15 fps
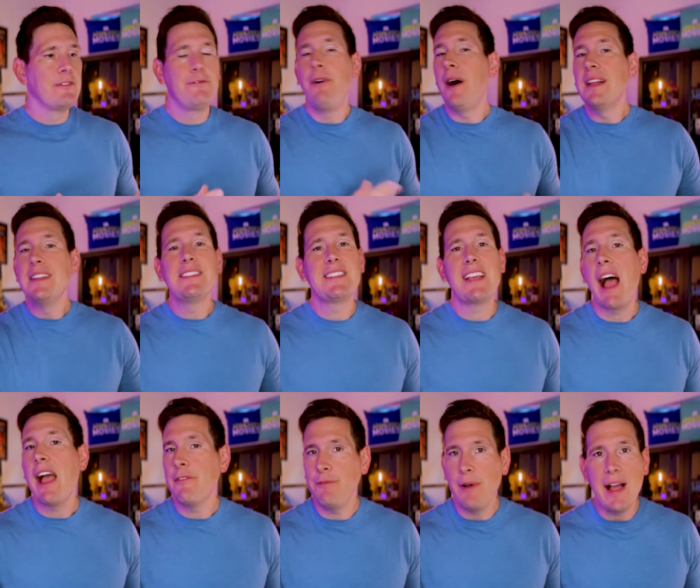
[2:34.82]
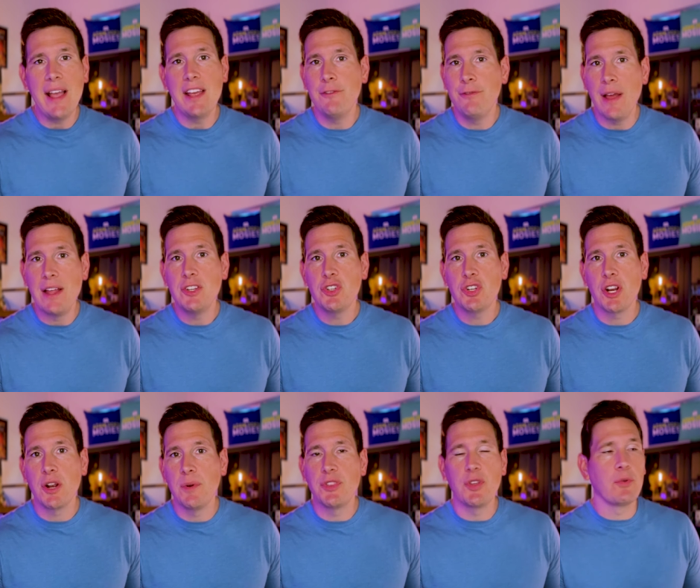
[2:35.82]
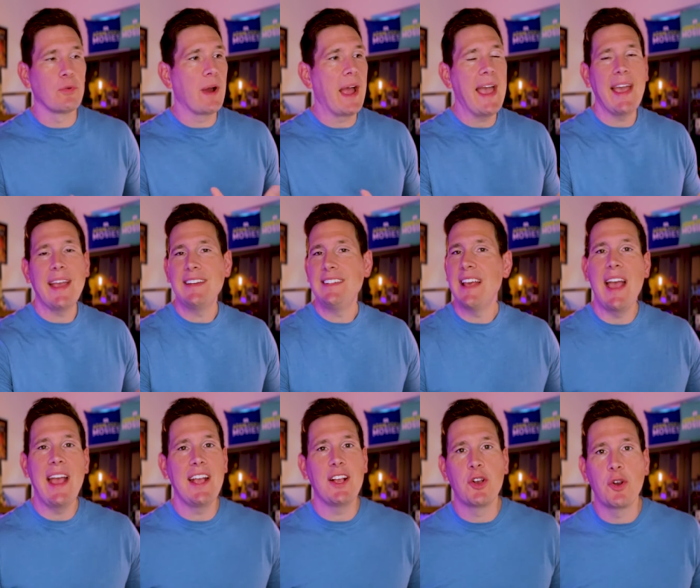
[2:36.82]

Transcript: fun sci fi adventure with a ragtag